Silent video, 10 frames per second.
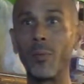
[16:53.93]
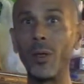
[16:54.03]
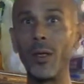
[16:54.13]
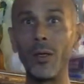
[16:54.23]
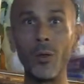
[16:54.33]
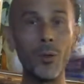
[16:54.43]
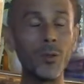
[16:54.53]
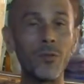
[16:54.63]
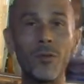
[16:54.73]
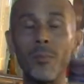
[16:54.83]
be
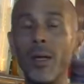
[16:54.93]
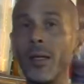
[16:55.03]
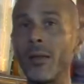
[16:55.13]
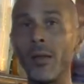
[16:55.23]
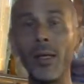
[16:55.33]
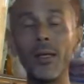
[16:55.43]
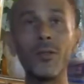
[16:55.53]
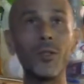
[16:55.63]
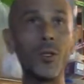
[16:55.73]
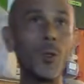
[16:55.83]
used for many
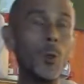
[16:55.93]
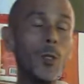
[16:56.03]
things, you know.